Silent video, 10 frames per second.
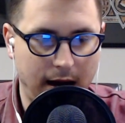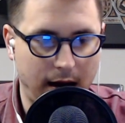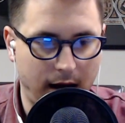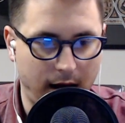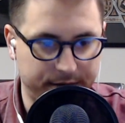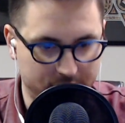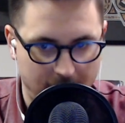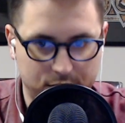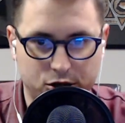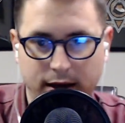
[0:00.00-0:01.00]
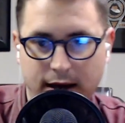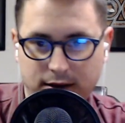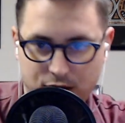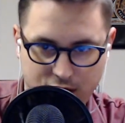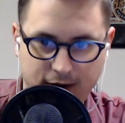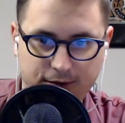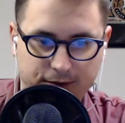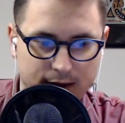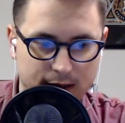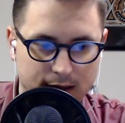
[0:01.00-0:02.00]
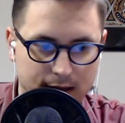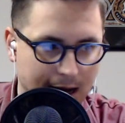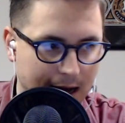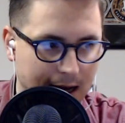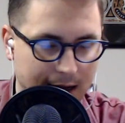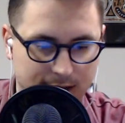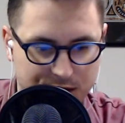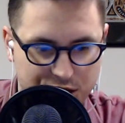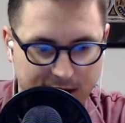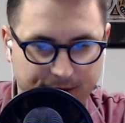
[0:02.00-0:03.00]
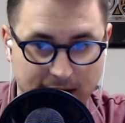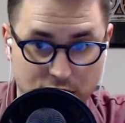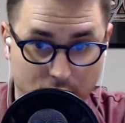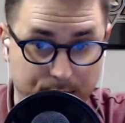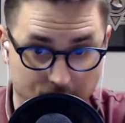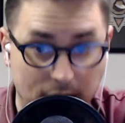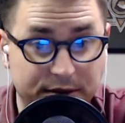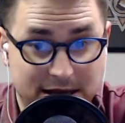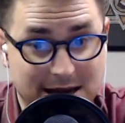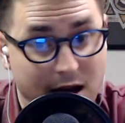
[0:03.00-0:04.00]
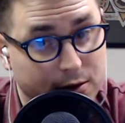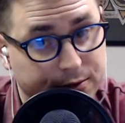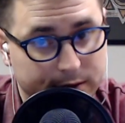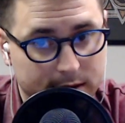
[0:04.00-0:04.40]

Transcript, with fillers: of doctrine and the chief uh, the chief interpreter of itself.